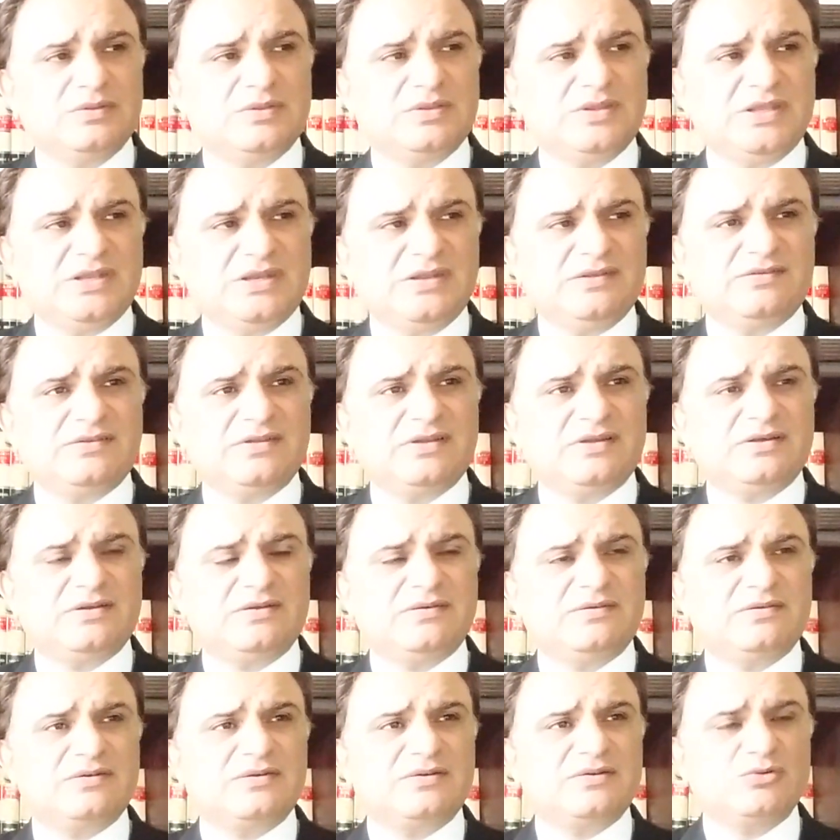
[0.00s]
There is a
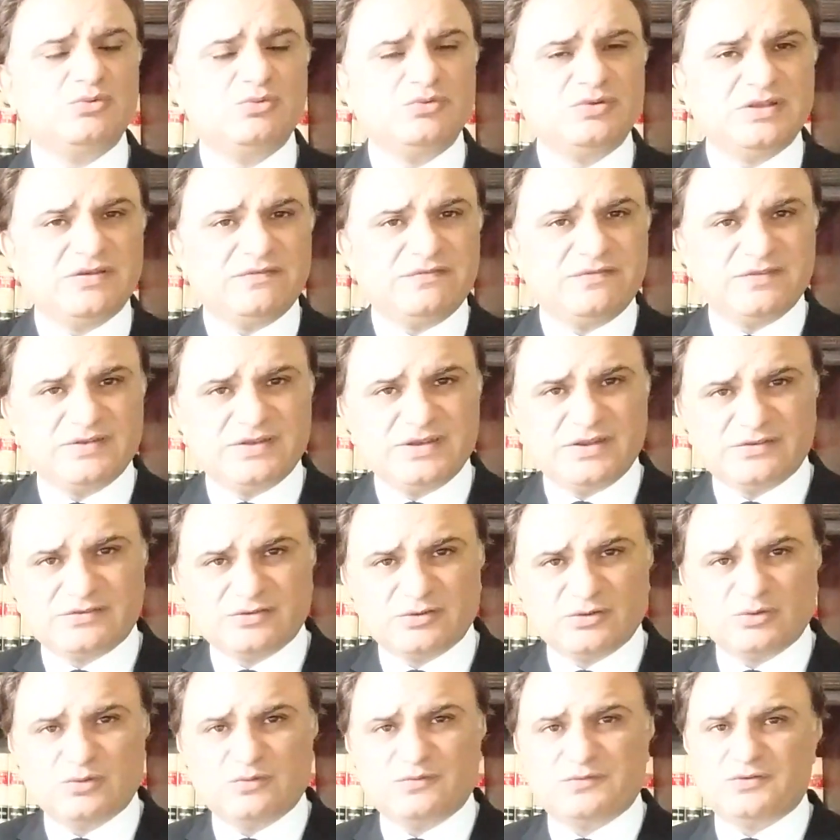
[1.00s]
crude
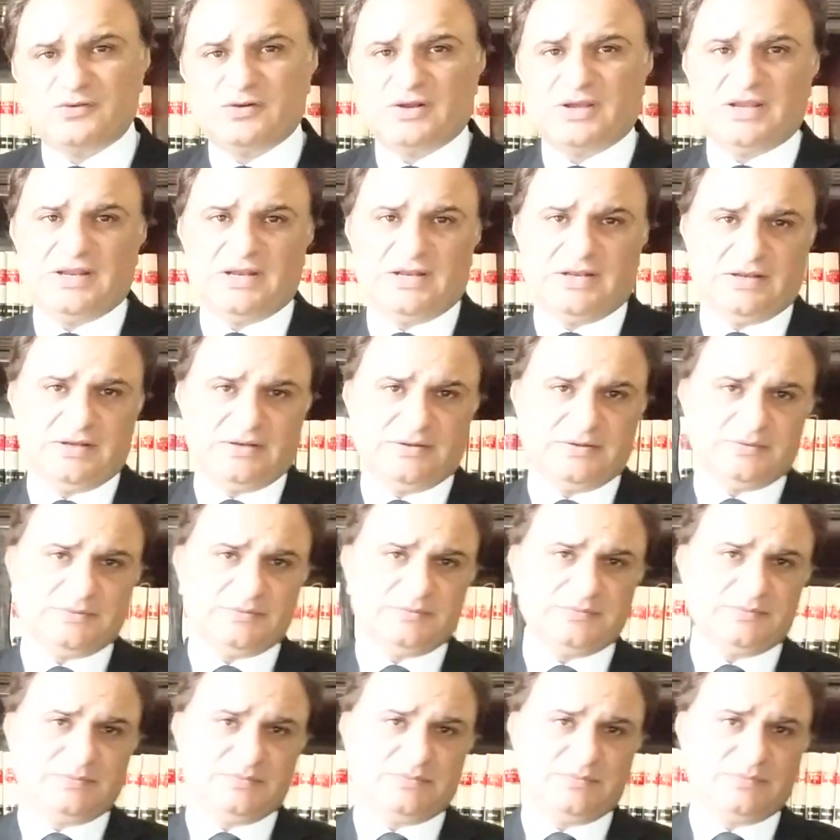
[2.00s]
definition of trial
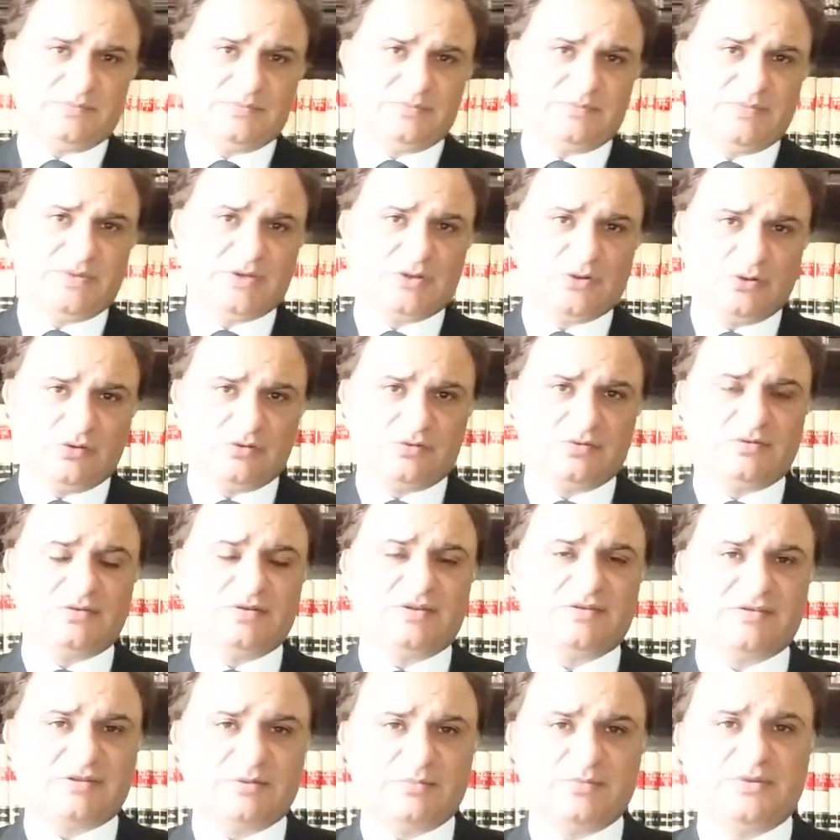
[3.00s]
because
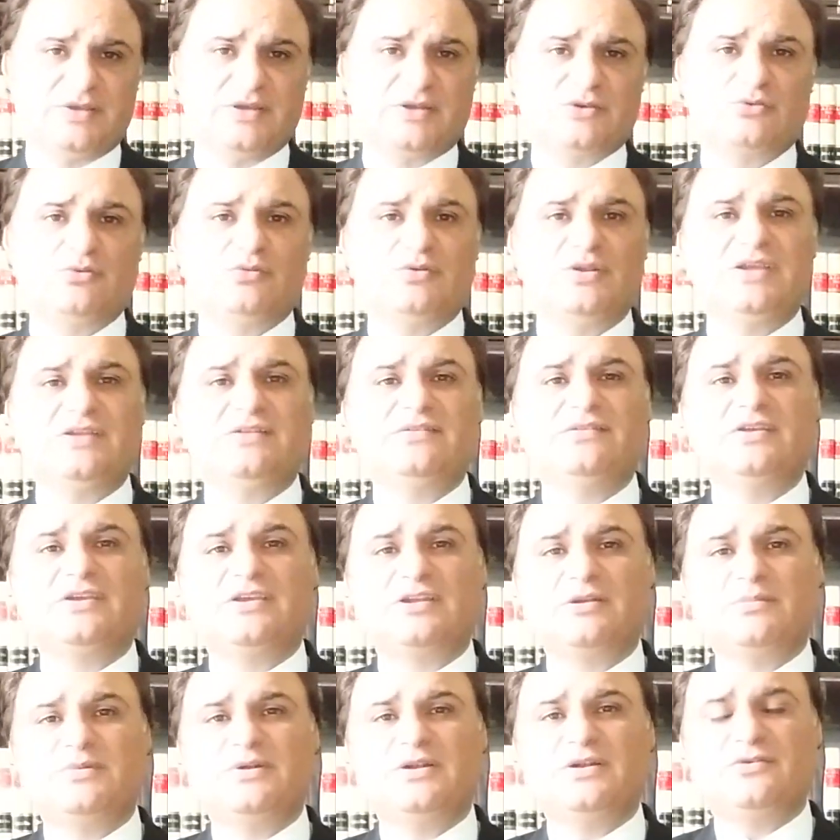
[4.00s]
the subject today is the
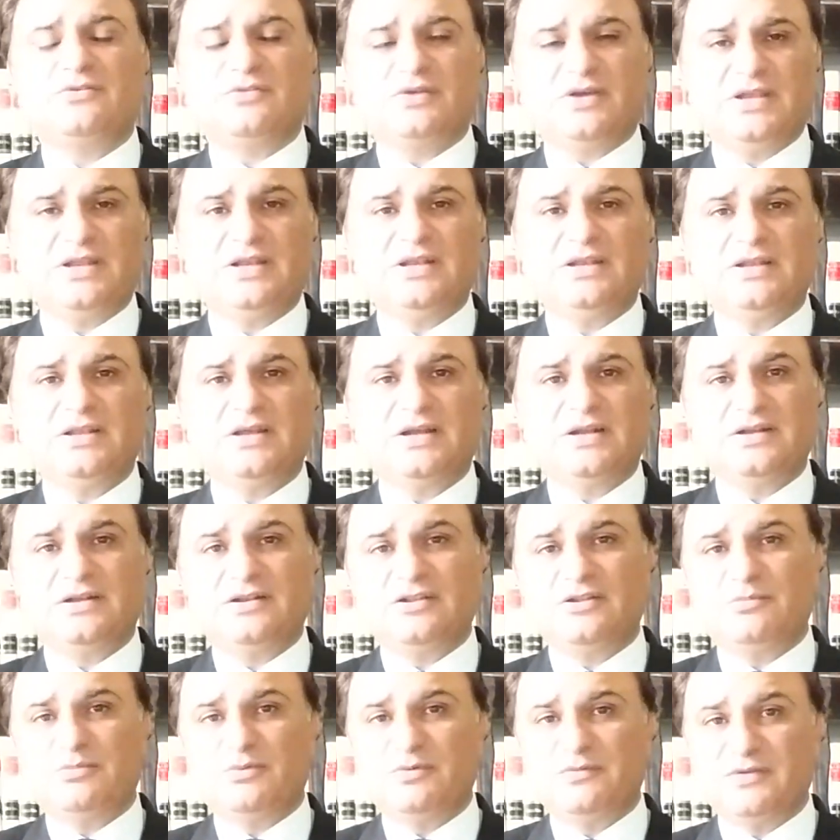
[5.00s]
criminal trial under
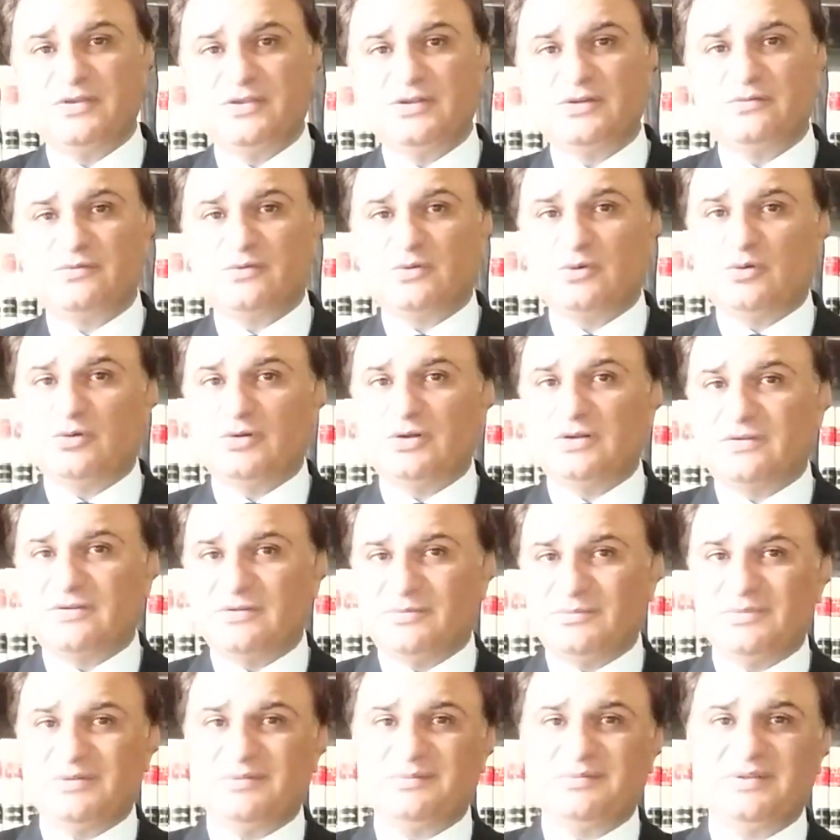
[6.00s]
the provision of Code of
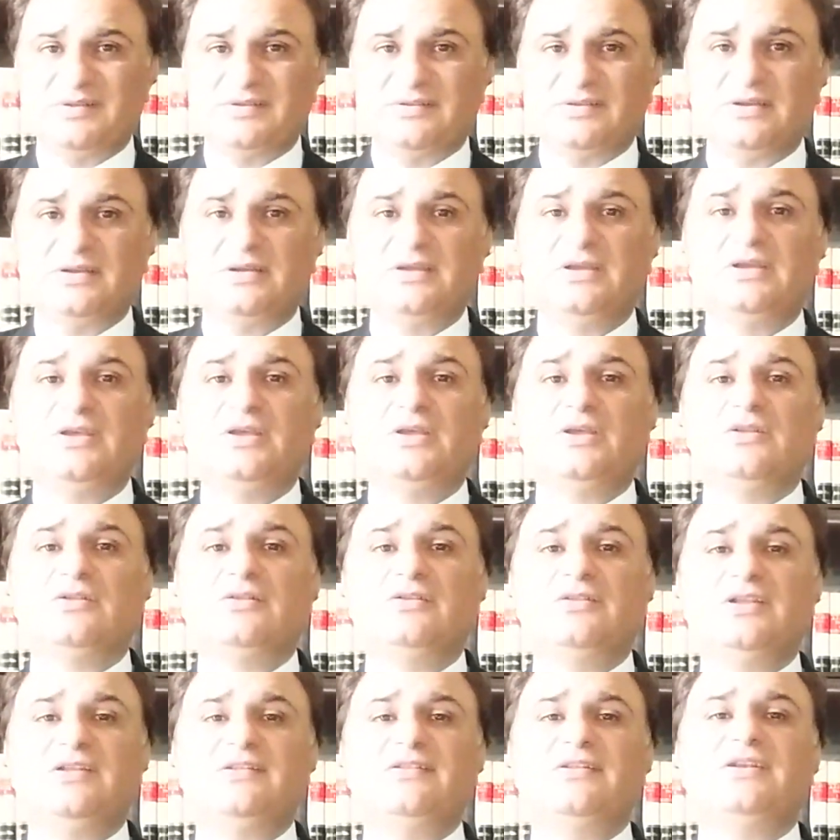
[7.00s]
Criminal Procedure.
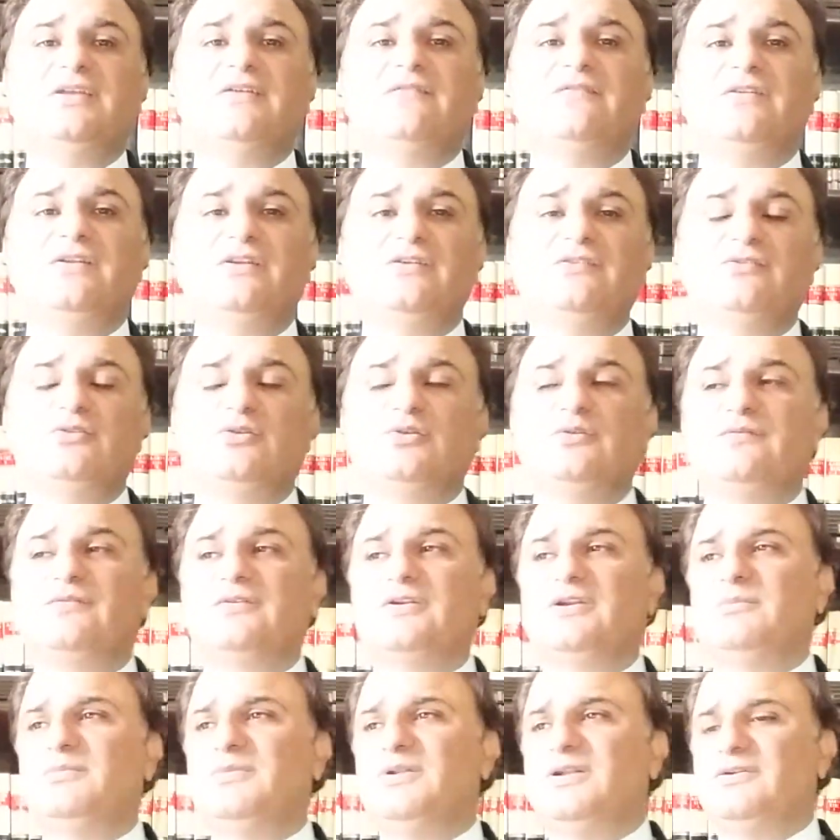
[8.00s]
There is a definition of
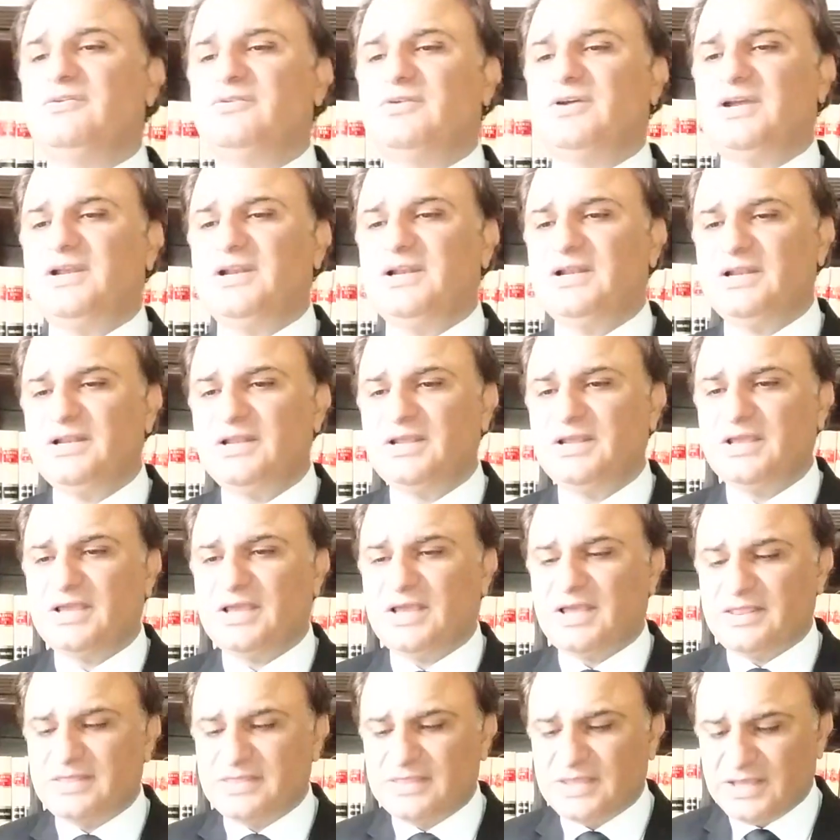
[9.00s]
criminal trial,
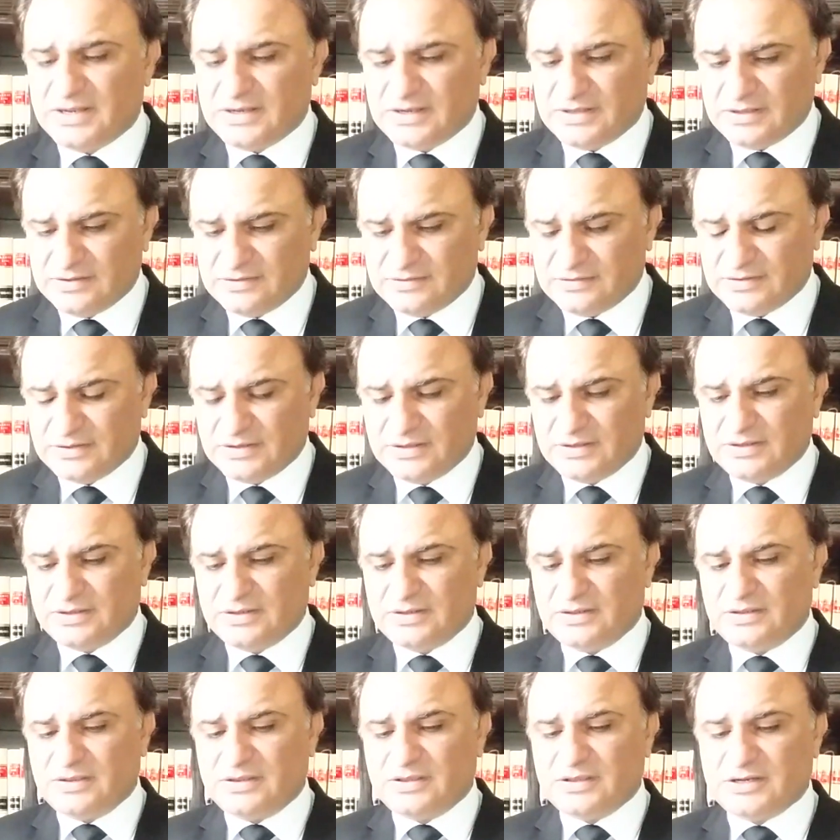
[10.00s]
and that is
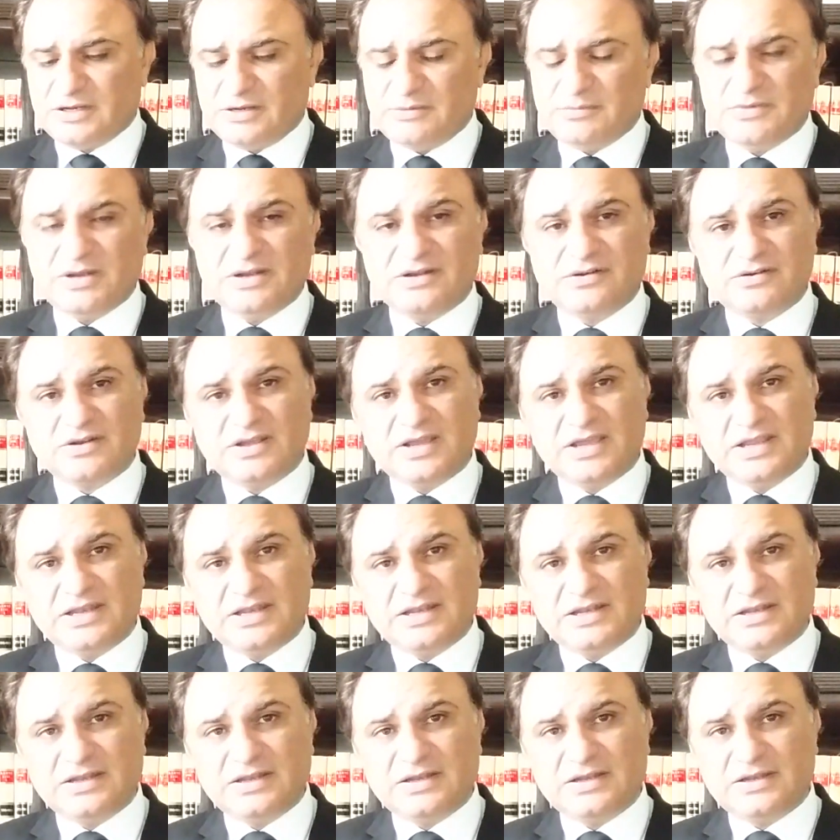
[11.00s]
criminal
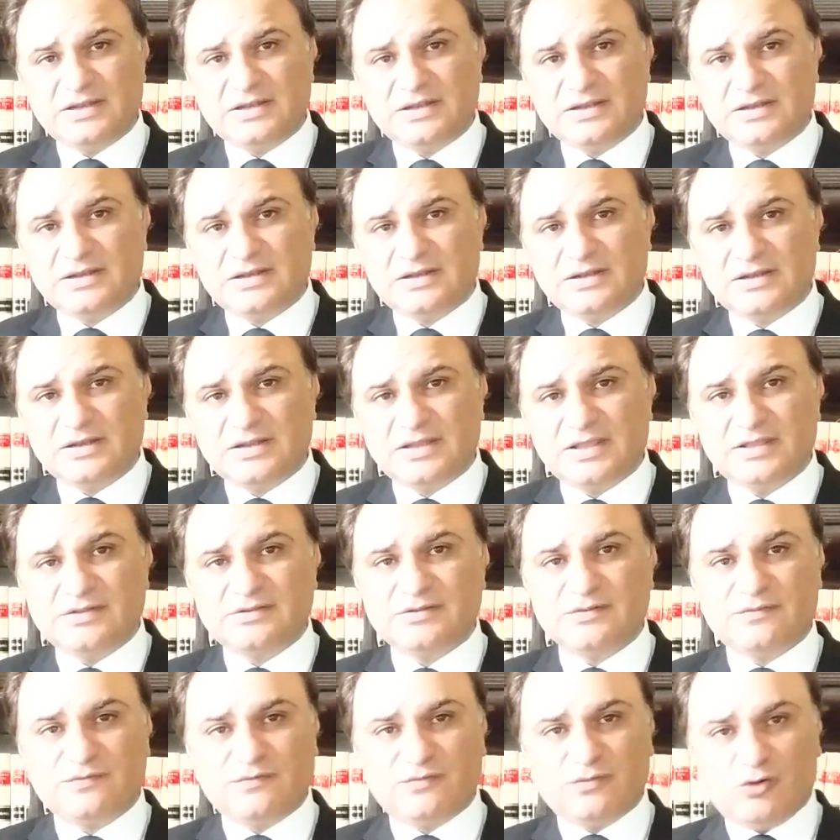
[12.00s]
trial is
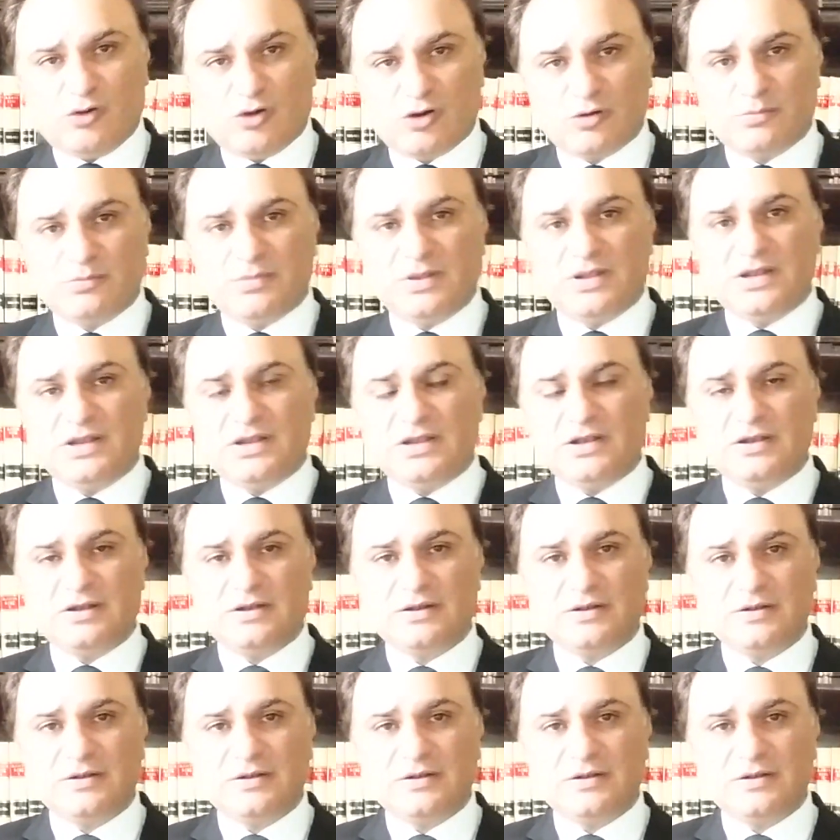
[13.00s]
a formal